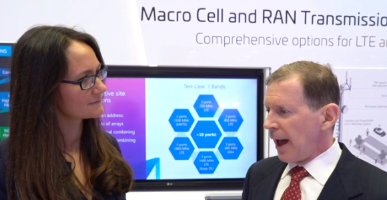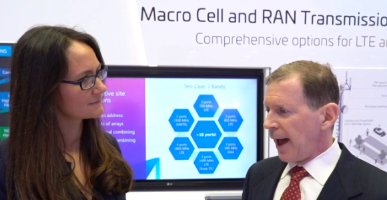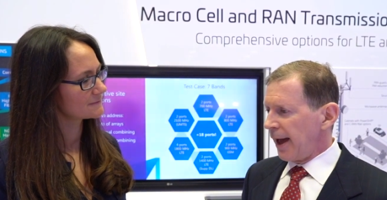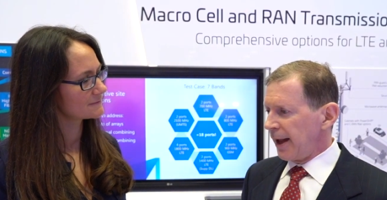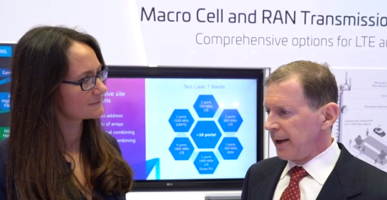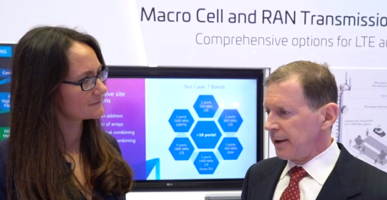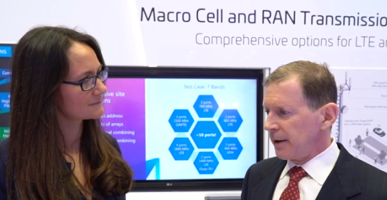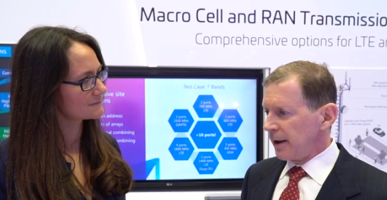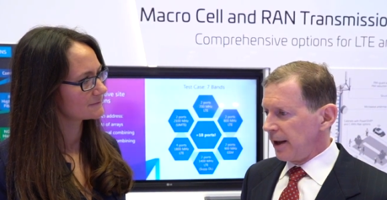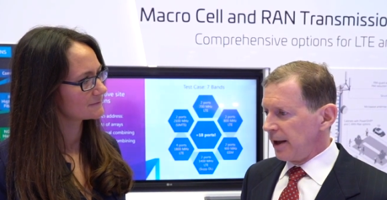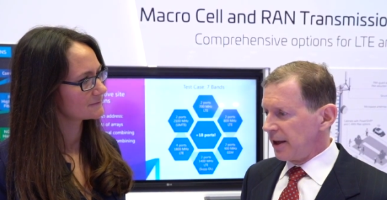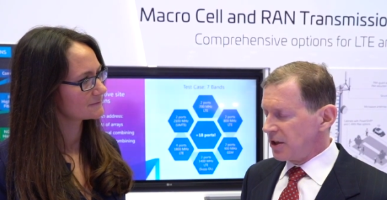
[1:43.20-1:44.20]
Speaker 1: And
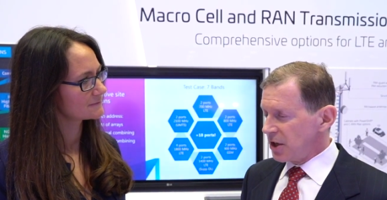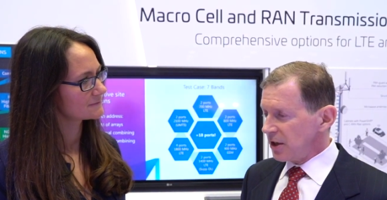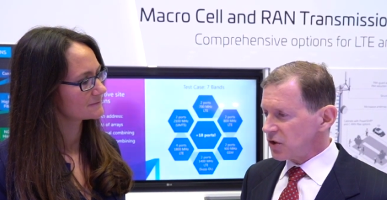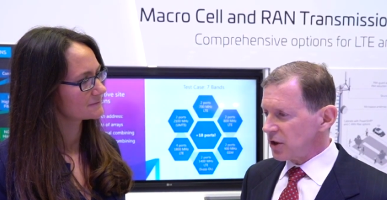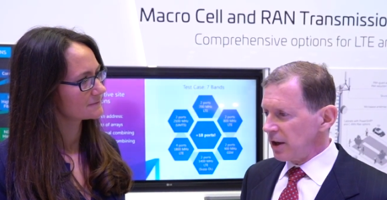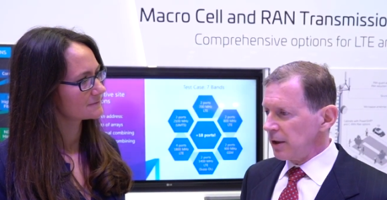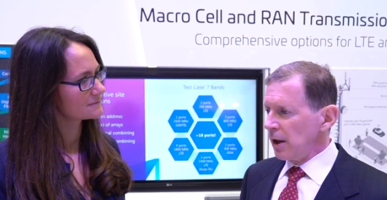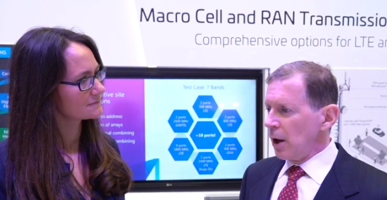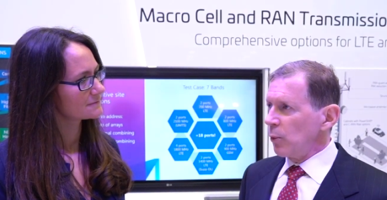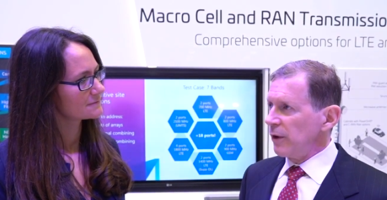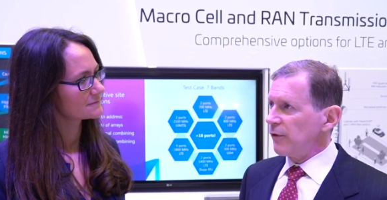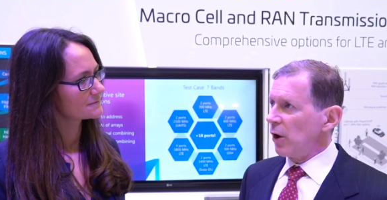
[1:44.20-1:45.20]
in addition,
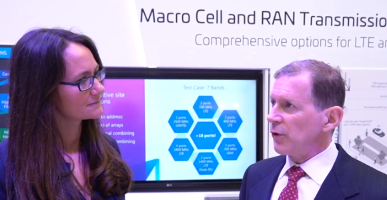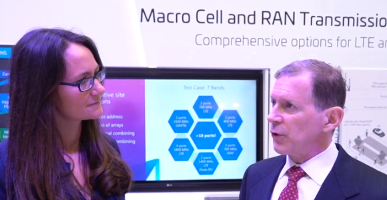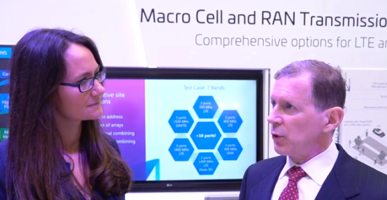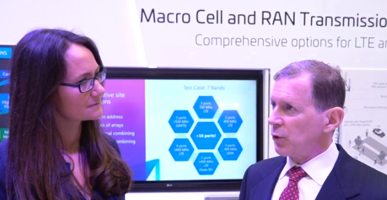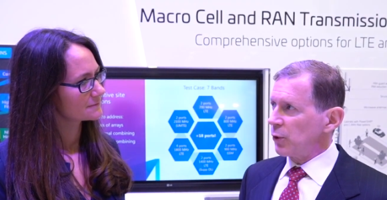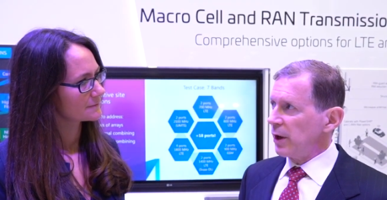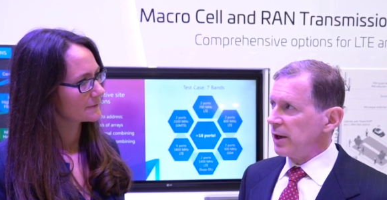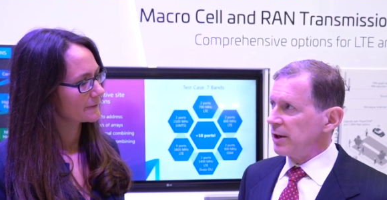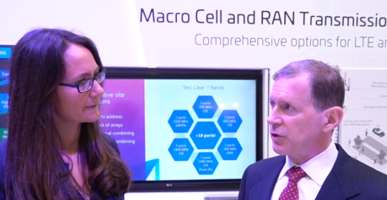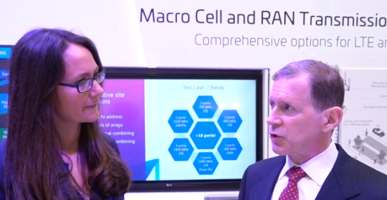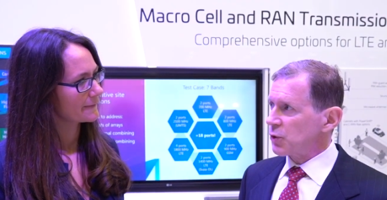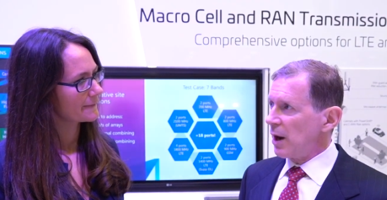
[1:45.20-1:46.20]
we've also
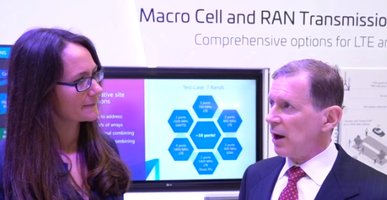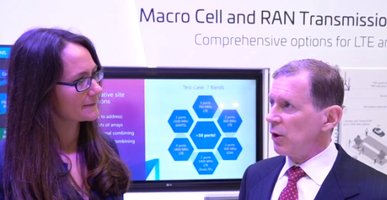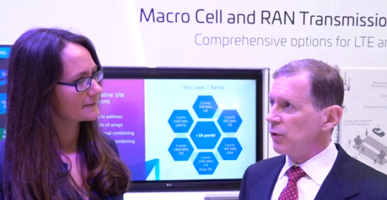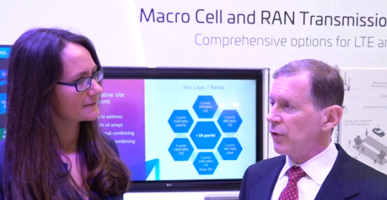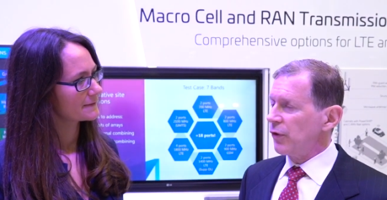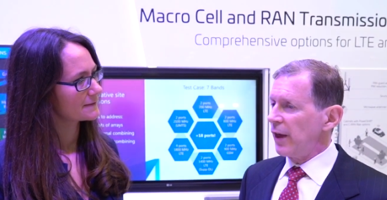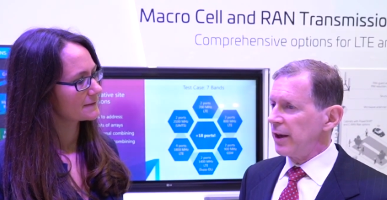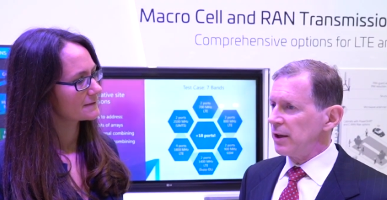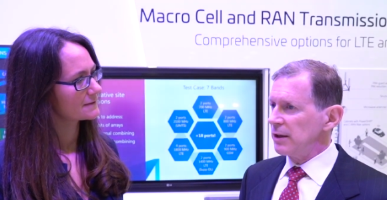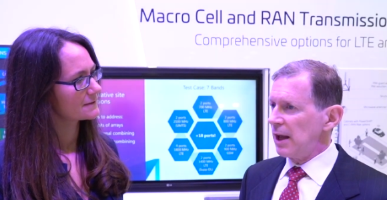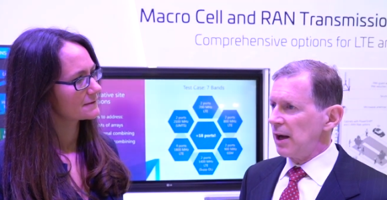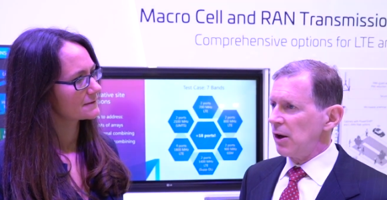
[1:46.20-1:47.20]
created shrouds that
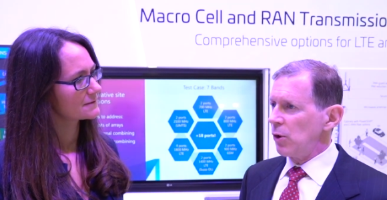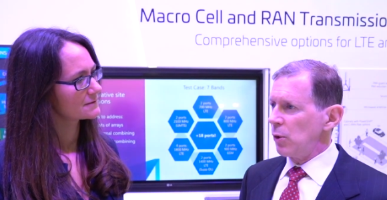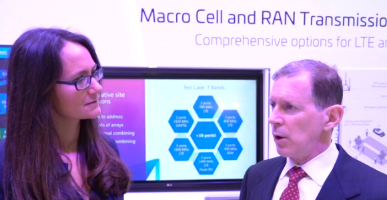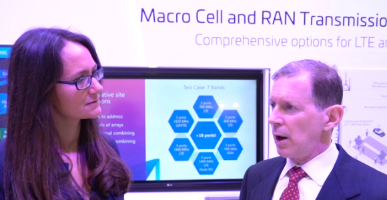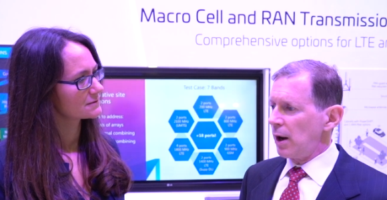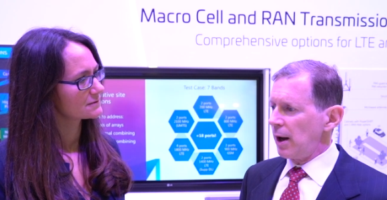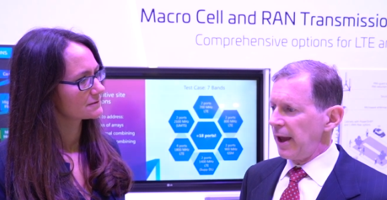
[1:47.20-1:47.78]
allow